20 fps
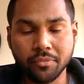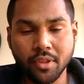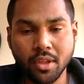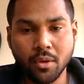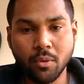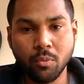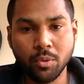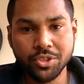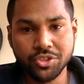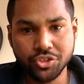
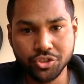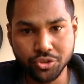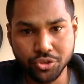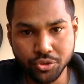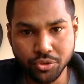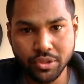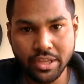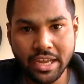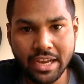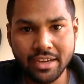Once you
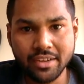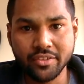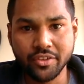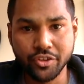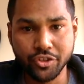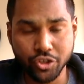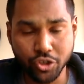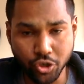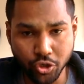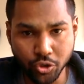do that, then
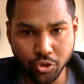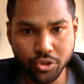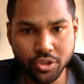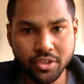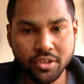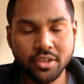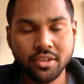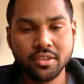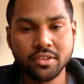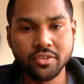you're good.
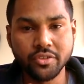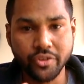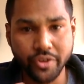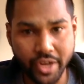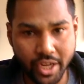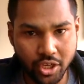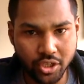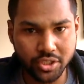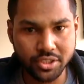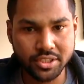The
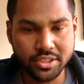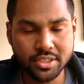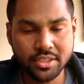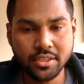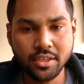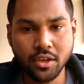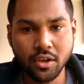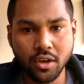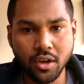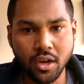records
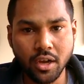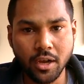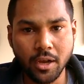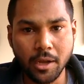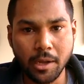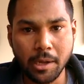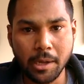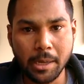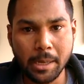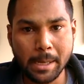
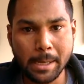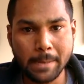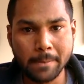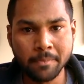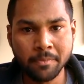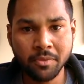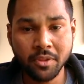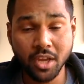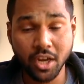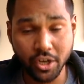are
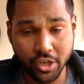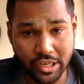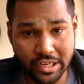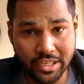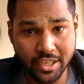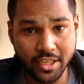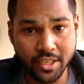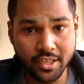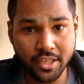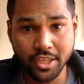
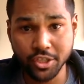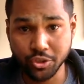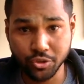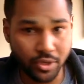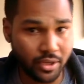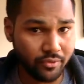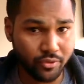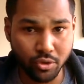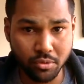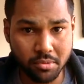clean and you
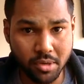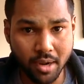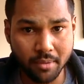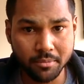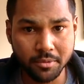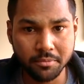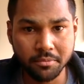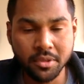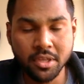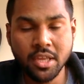have no
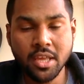problem.